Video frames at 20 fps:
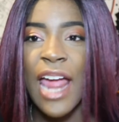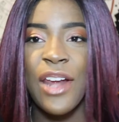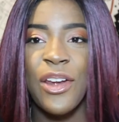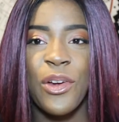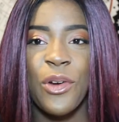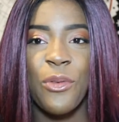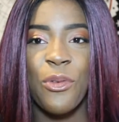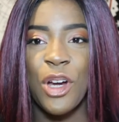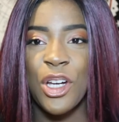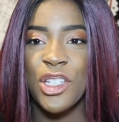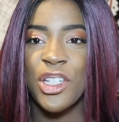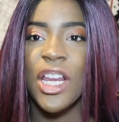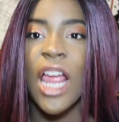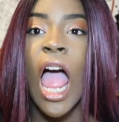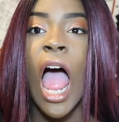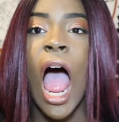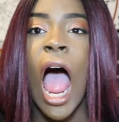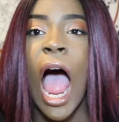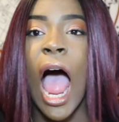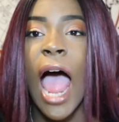and you're rushing.
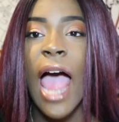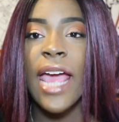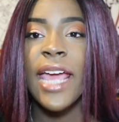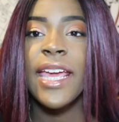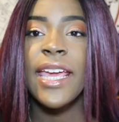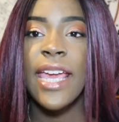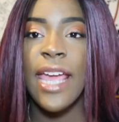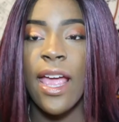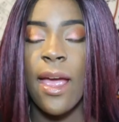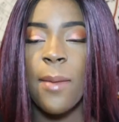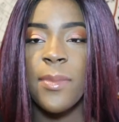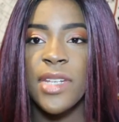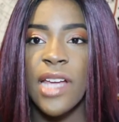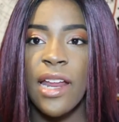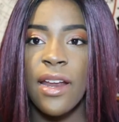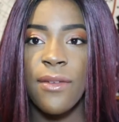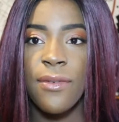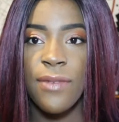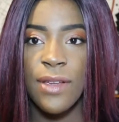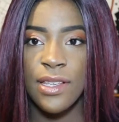I camped
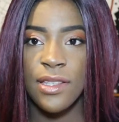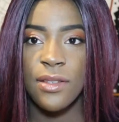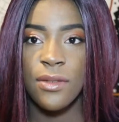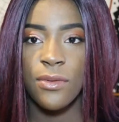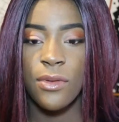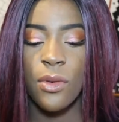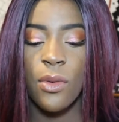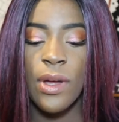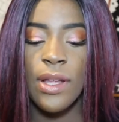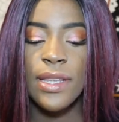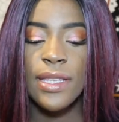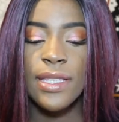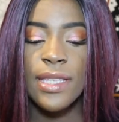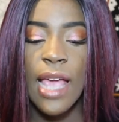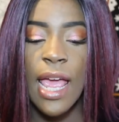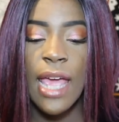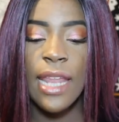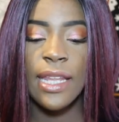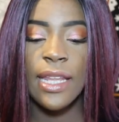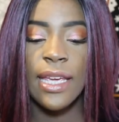at a festival
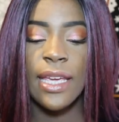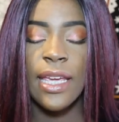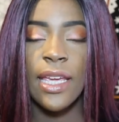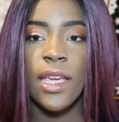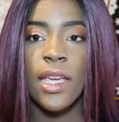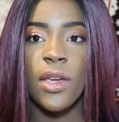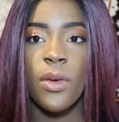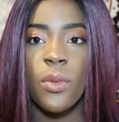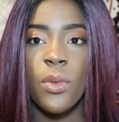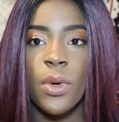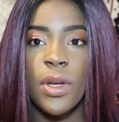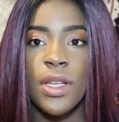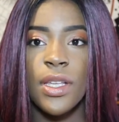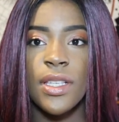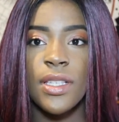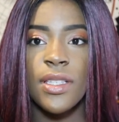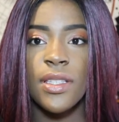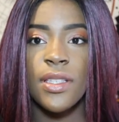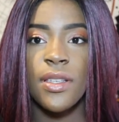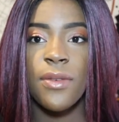once, and like it
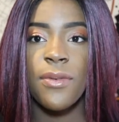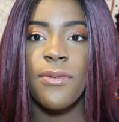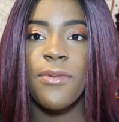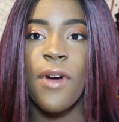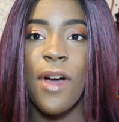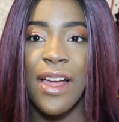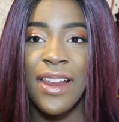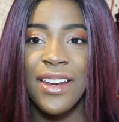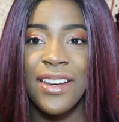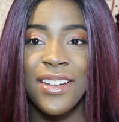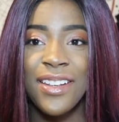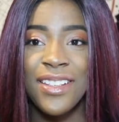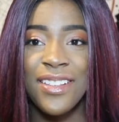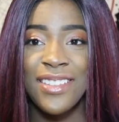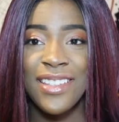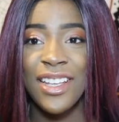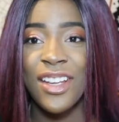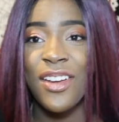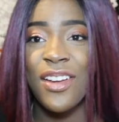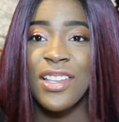was fun because I
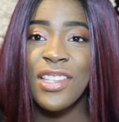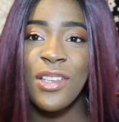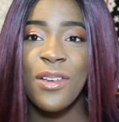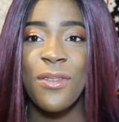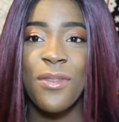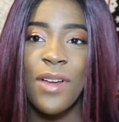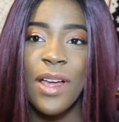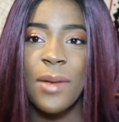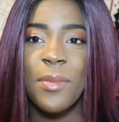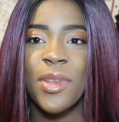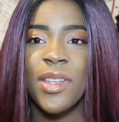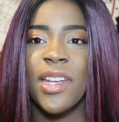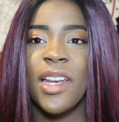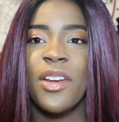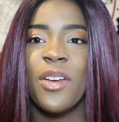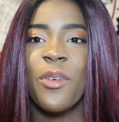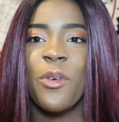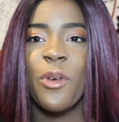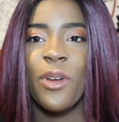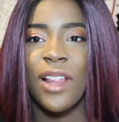was like, oh, it's so fun, but then
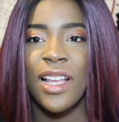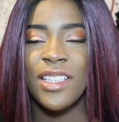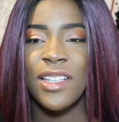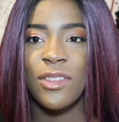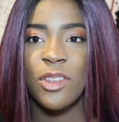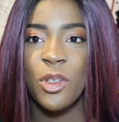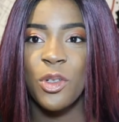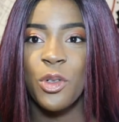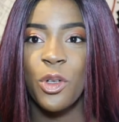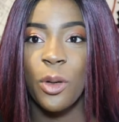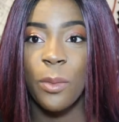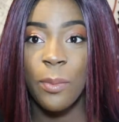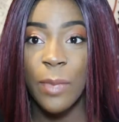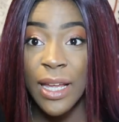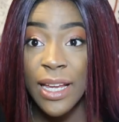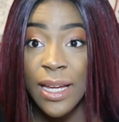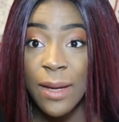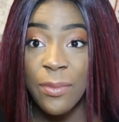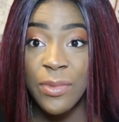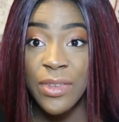you realize you have to do your
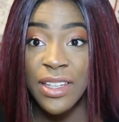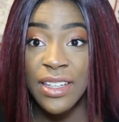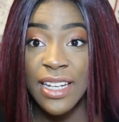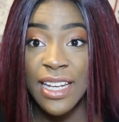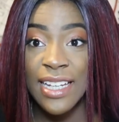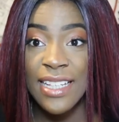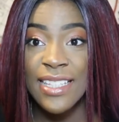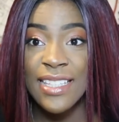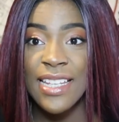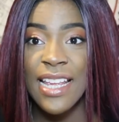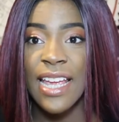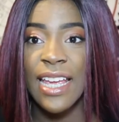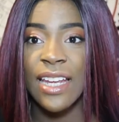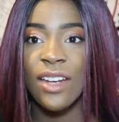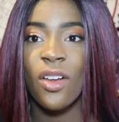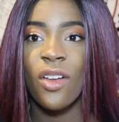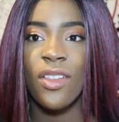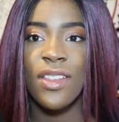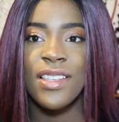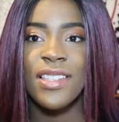makeup the next day
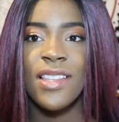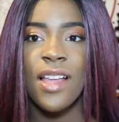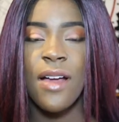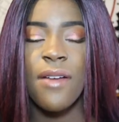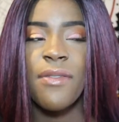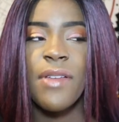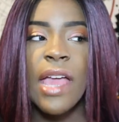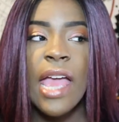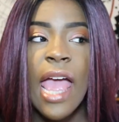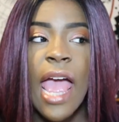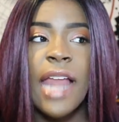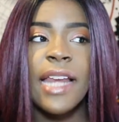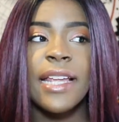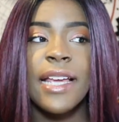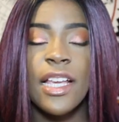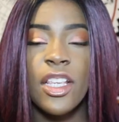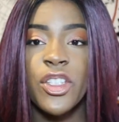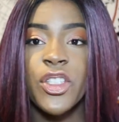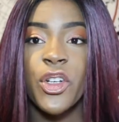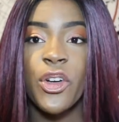and all this stuff, and
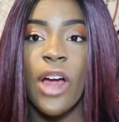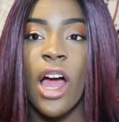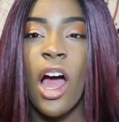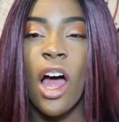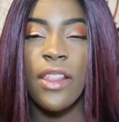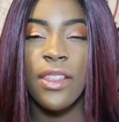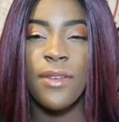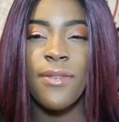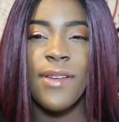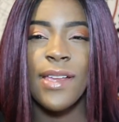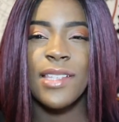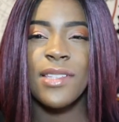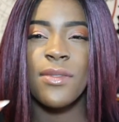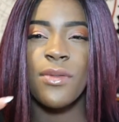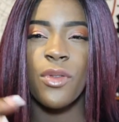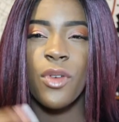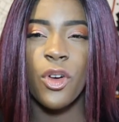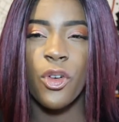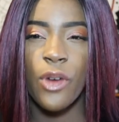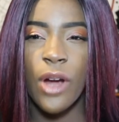because you're on the
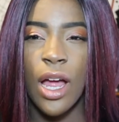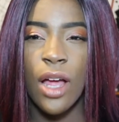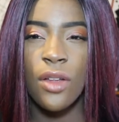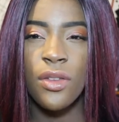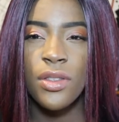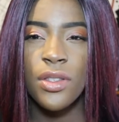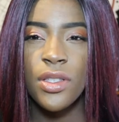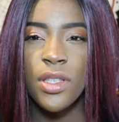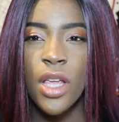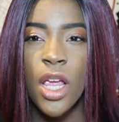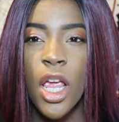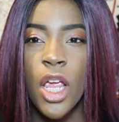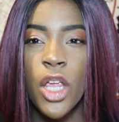festival grounds